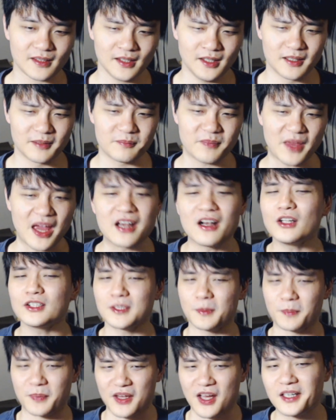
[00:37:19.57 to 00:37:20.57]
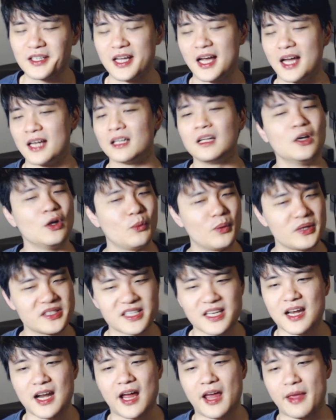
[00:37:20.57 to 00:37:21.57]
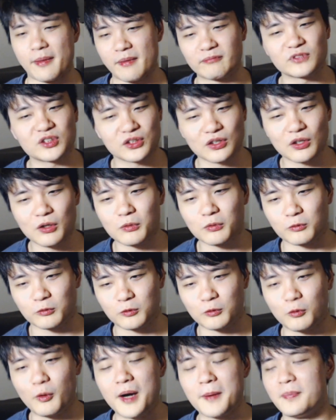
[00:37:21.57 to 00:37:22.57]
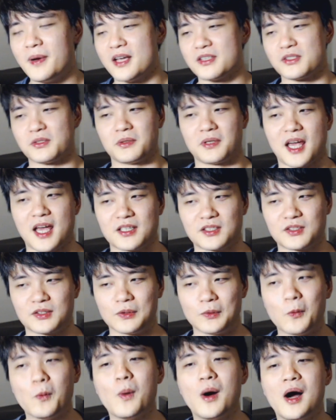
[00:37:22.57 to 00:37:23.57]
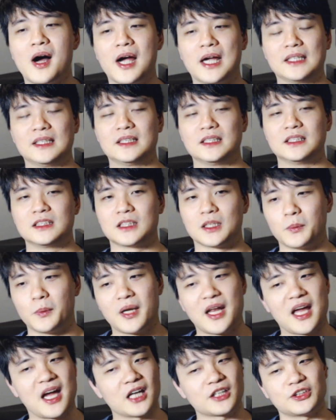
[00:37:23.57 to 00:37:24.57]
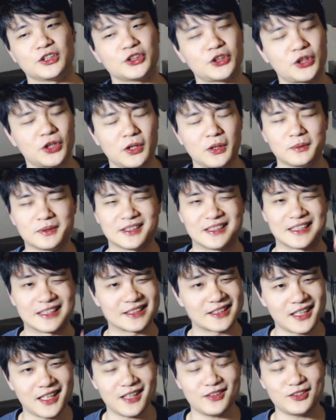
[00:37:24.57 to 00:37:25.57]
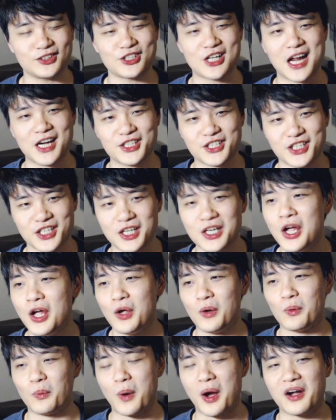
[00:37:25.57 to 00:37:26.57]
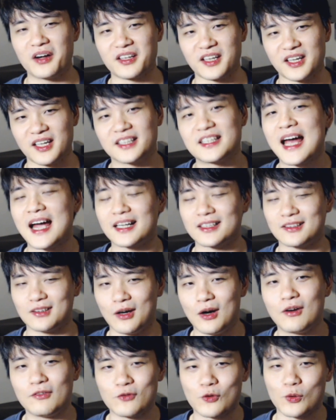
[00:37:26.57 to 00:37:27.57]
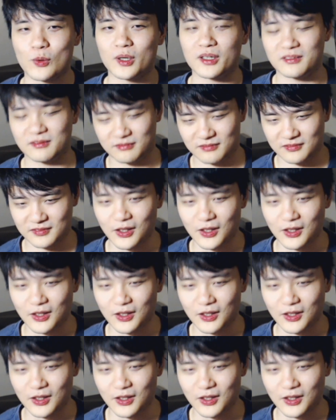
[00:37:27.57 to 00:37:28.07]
And also beyond that, once again, I'm still quite puzzled as to why the Legion would actually choose this kind of strategy where they attacked all four